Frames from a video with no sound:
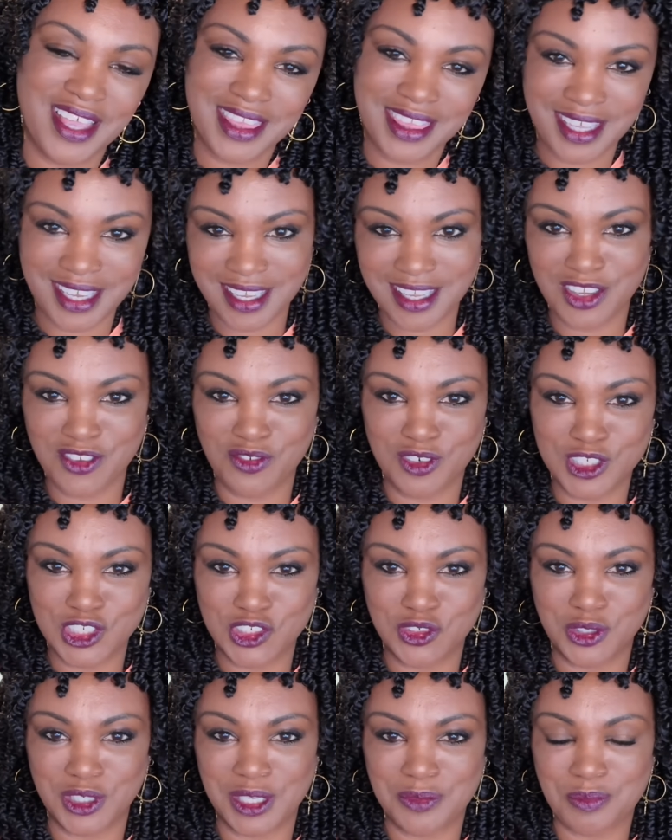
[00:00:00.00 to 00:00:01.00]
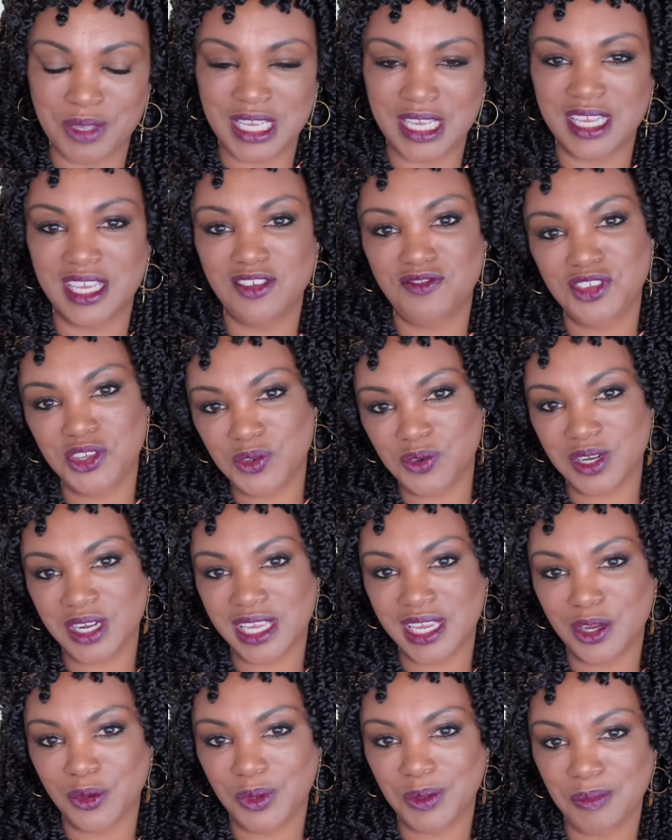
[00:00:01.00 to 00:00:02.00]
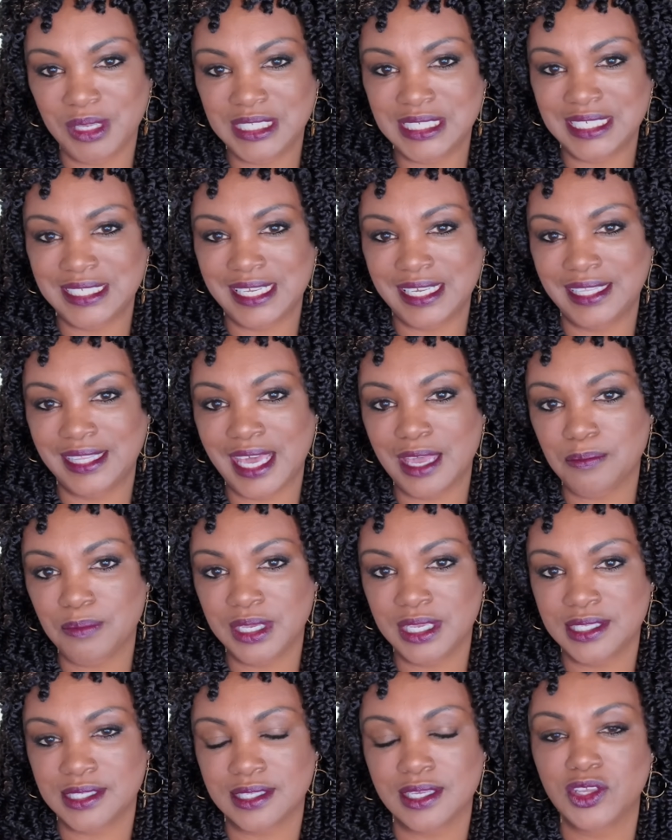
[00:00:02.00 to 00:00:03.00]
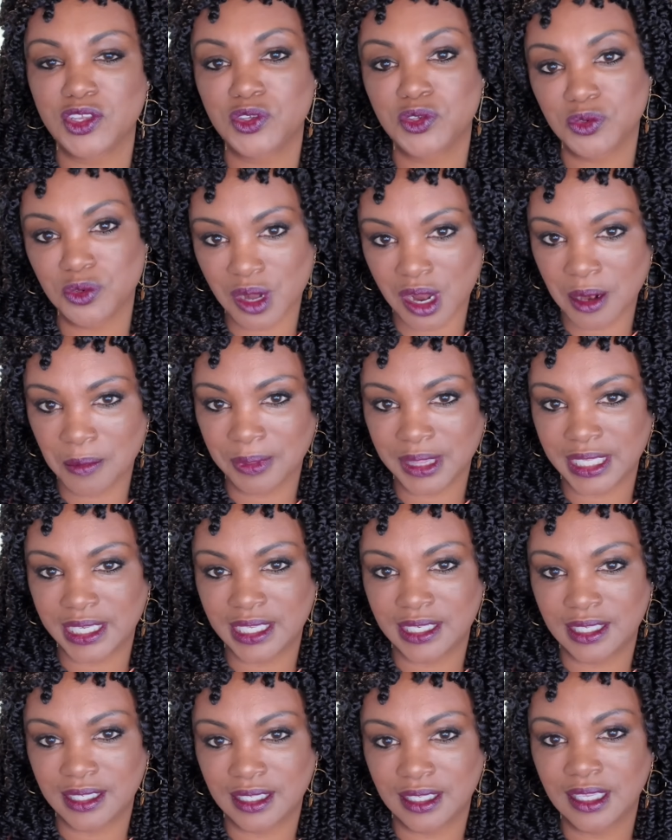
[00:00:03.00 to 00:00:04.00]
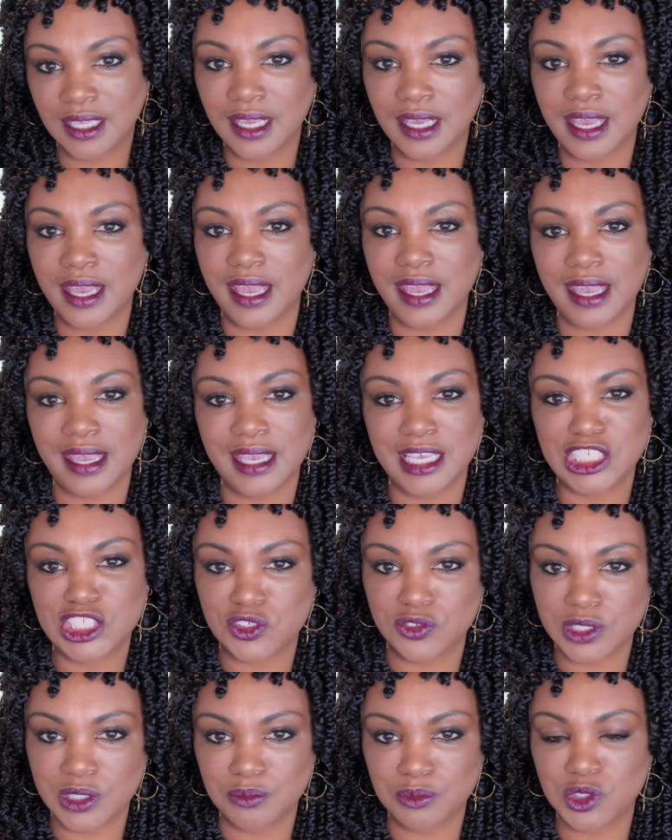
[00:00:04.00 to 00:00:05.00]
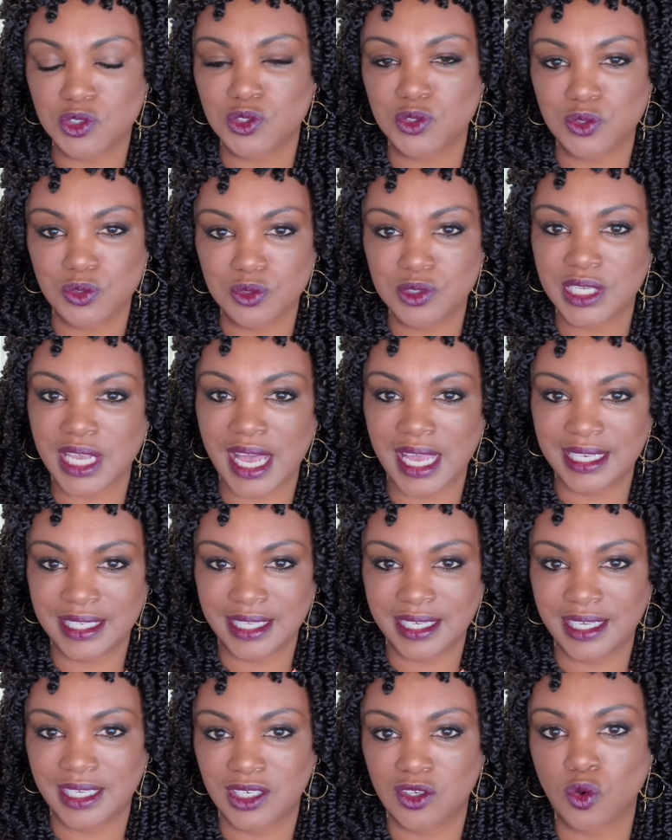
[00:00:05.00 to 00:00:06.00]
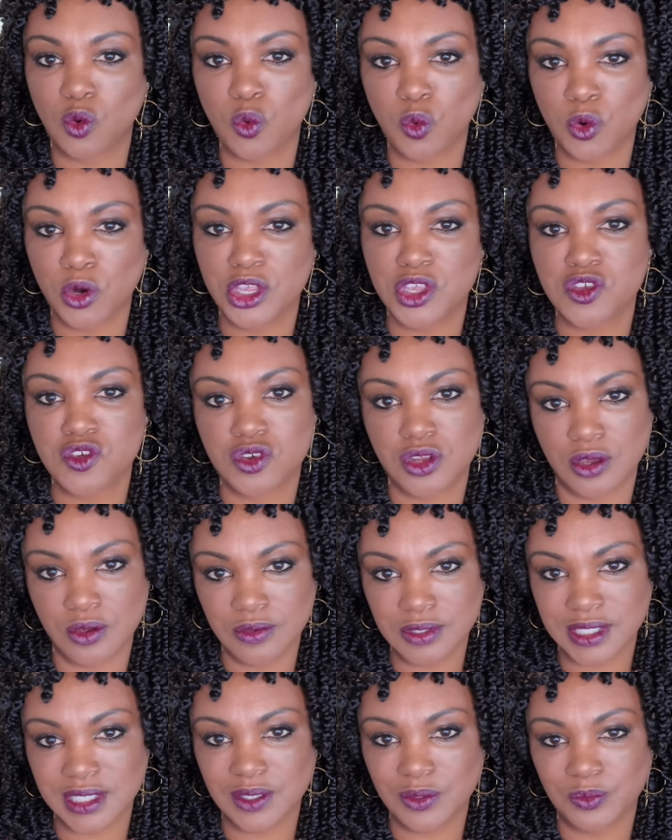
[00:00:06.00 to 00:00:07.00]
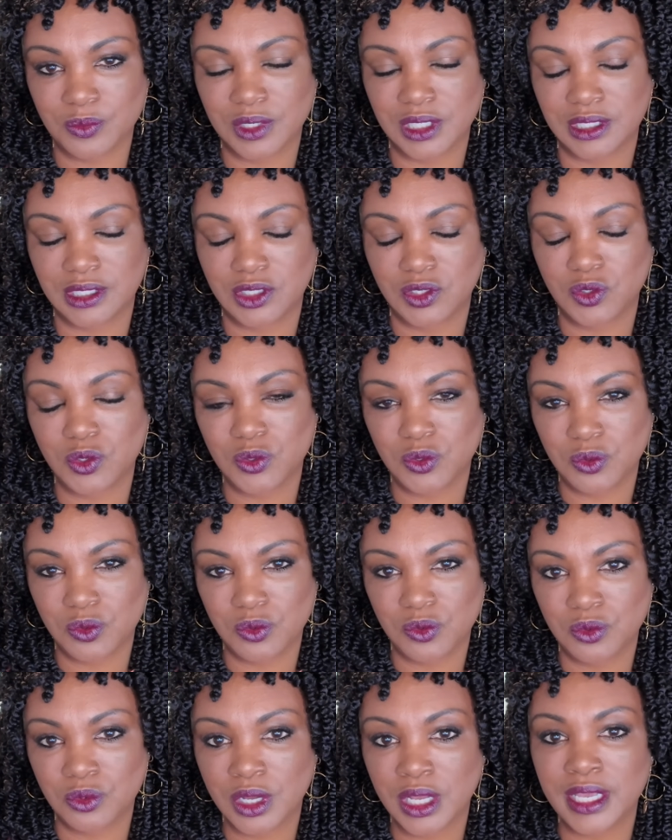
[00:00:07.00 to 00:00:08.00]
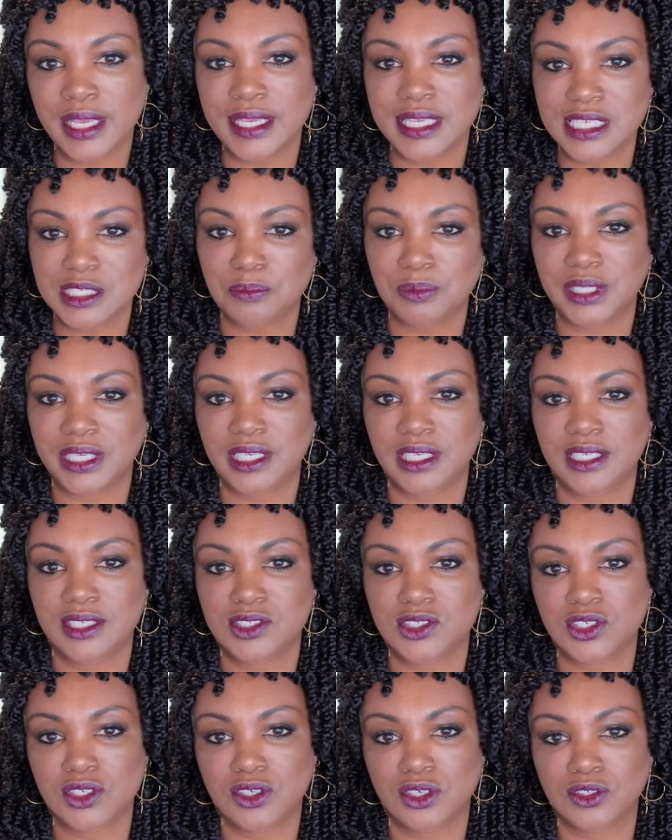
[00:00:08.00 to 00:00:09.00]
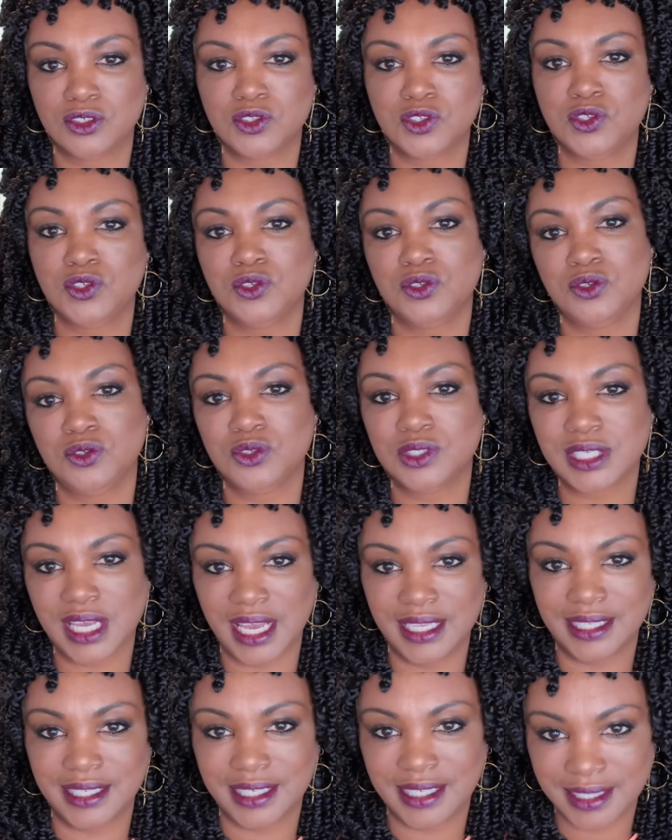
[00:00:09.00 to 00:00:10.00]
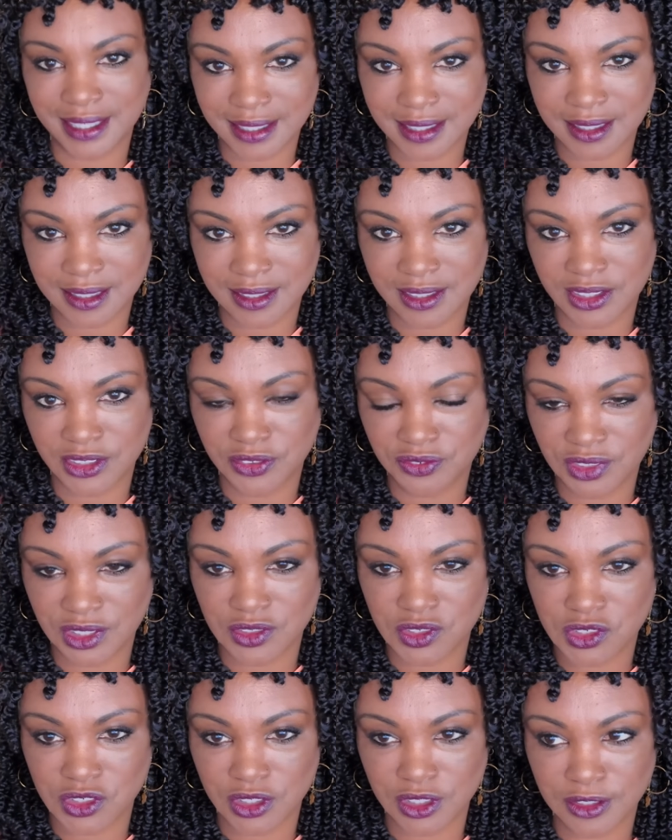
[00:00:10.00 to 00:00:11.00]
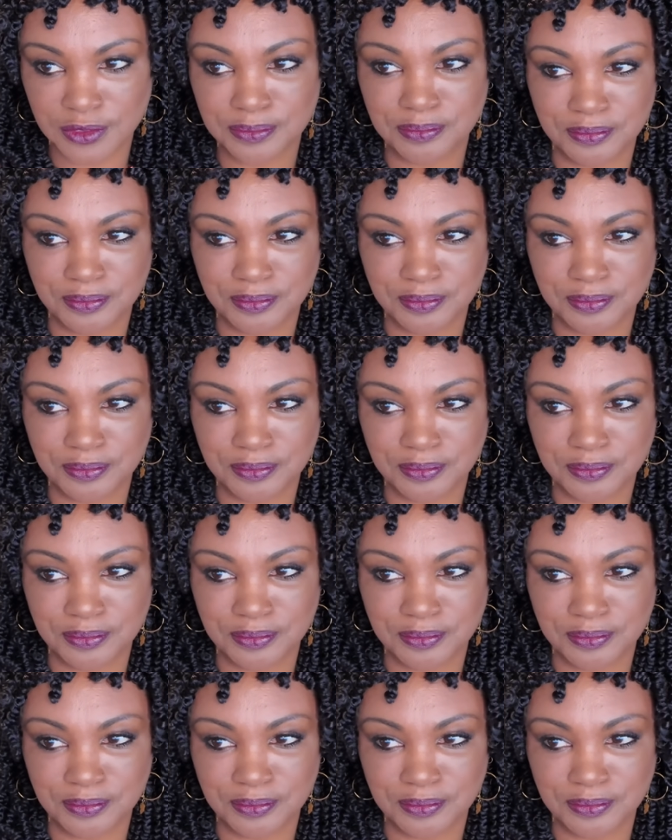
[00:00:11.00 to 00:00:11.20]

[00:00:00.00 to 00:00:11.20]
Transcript: Thank you for joining me. If you are here with me today, that means that you are planning a trip to Thailand, or you know someone who is planning to go to Thailand in the near future.